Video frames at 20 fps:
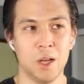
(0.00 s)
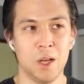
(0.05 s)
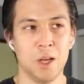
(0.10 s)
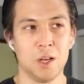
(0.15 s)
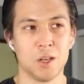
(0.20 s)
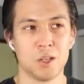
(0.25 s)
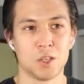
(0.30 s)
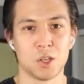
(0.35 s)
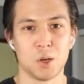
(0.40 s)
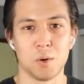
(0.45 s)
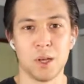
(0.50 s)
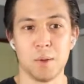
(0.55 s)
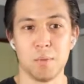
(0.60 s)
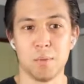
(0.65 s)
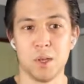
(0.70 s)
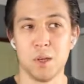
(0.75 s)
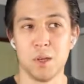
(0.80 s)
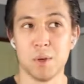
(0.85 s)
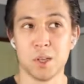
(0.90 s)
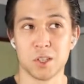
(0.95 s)
So
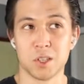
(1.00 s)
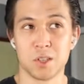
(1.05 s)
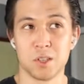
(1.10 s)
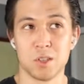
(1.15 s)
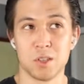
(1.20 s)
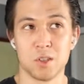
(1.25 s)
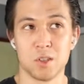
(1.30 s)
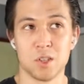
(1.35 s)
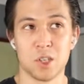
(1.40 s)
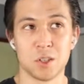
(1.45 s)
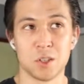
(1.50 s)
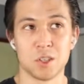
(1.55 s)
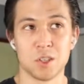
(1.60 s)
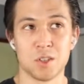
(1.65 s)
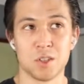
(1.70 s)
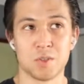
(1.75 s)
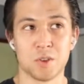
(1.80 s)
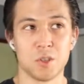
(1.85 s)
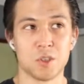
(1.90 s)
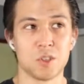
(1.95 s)
he missed Chelsea's
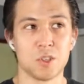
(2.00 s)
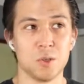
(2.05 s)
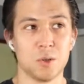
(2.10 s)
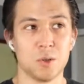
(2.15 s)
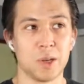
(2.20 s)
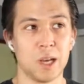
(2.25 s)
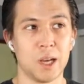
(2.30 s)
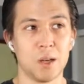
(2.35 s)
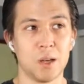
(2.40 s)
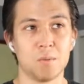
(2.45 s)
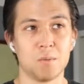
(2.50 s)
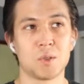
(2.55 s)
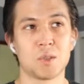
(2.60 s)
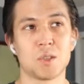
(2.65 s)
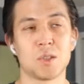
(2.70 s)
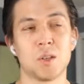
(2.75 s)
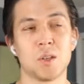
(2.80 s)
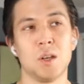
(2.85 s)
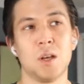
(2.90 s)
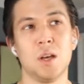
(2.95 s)
first 2
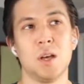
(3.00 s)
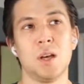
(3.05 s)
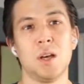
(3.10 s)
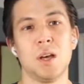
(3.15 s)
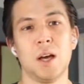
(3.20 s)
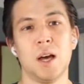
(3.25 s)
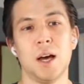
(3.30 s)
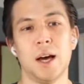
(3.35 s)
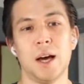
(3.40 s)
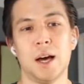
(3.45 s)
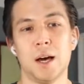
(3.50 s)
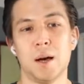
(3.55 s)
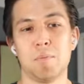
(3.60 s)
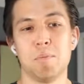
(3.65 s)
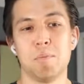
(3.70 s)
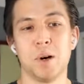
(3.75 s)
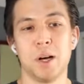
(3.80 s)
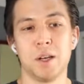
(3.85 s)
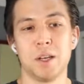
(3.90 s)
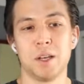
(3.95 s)
games,
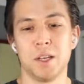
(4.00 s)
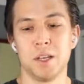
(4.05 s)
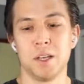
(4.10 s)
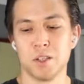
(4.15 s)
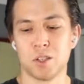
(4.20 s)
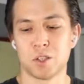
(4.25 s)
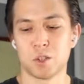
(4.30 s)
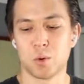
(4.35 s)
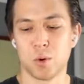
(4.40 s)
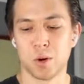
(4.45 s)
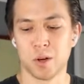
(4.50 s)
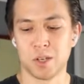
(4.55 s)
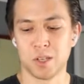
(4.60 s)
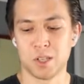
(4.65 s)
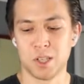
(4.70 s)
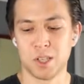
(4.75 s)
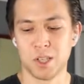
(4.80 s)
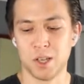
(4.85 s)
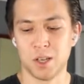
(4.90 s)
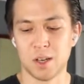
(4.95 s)
but his
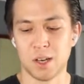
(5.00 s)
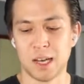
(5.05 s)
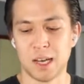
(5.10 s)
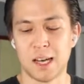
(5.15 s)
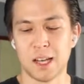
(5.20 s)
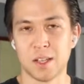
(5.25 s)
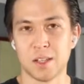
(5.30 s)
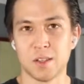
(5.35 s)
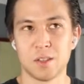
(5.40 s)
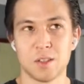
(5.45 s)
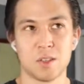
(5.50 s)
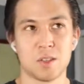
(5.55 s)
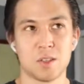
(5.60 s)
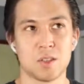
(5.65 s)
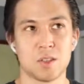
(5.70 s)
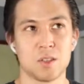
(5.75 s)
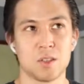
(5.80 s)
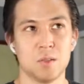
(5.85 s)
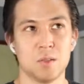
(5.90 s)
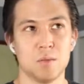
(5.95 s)
quarantine
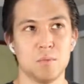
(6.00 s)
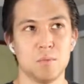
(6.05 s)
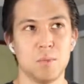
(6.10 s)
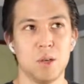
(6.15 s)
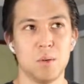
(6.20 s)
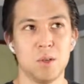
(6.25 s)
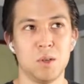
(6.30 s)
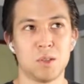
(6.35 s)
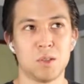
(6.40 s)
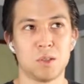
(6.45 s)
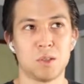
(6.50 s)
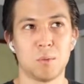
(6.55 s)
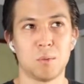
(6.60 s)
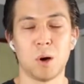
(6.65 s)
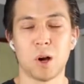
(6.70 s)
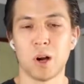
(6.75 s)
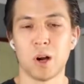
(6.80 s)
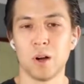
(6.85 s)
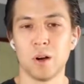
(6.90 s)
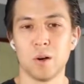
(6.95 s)
ends maybe
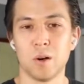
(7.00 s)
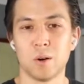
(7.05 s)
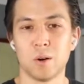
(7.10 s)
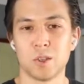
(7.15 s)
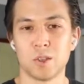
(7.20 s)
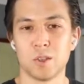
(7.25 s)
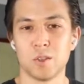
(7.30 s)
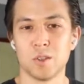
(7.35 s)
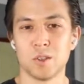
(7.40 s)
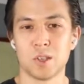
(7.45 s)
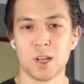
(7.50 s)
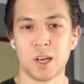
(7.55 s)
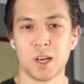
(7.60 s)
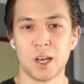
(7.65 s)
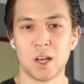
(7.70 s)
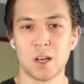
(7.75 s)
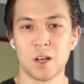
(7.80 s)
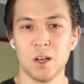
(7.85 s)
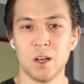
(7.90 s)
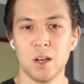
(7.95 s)
tomorrow or
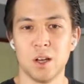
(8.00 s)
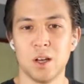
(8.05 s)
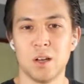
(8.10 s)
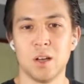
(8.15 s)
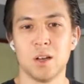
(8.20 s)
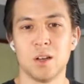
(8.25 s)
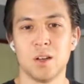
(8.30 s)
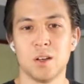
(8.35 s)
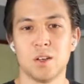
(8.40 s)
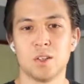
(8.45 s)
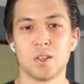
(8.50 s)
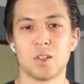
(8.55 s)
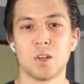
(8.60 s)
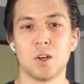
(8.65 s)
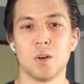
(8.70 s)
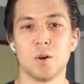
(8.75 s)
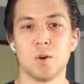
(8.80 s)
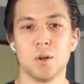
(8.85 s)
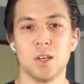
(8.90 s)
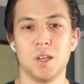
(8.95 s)
Tuesday.
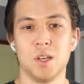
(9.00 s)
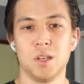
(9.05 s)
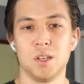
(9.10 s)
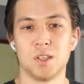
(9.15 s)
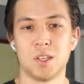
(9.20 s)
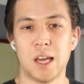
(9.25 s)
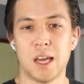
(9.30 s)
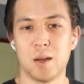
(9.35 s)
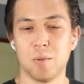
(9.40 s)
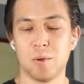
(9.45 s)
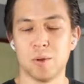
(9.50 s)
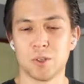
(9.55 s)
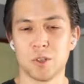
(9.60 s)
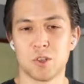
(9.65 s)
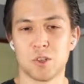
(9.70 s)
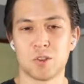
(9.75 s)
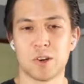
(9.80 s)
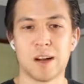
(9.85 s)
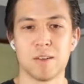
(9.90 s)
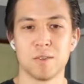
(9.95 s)
So he's able to
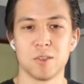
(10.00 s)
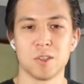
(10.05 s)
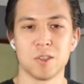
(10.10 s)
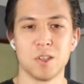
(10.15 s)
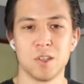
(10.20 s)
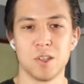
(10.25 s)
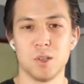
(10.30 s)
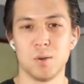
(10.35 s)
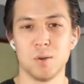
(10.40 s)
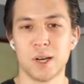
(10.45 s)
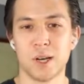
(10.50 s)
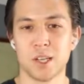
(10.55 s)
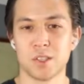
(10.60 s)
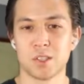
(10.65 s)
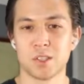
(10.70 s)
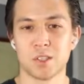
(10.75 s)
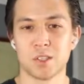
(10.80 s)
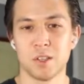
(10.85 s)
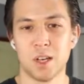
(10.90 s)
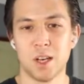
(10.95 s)
travel to the
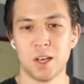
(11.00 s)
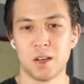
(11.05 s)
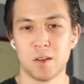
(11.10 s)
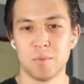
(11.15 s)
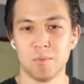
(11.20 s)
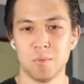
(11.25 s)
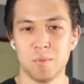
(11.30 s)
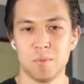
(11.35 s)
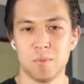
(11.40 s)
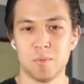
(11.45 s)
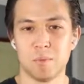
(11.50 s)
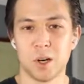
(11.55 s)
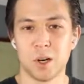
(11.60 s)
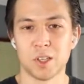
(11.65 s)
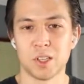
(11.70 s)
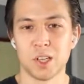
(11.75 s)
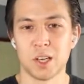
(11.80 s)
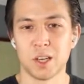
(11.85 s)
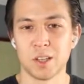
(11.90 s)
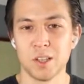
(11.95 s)
US and
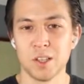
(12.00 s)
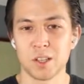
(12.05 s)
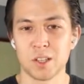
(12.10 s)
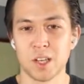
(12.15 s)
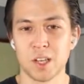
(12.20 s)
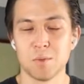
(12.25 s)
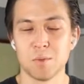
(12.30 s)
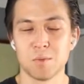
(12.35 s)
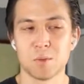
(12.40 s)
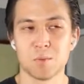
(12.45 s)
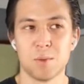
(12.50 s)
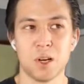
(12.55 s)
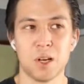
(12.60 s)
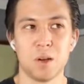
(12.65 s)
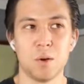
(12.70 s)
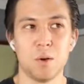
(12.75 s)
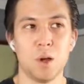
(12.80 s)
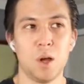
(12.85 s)
partake in these games. But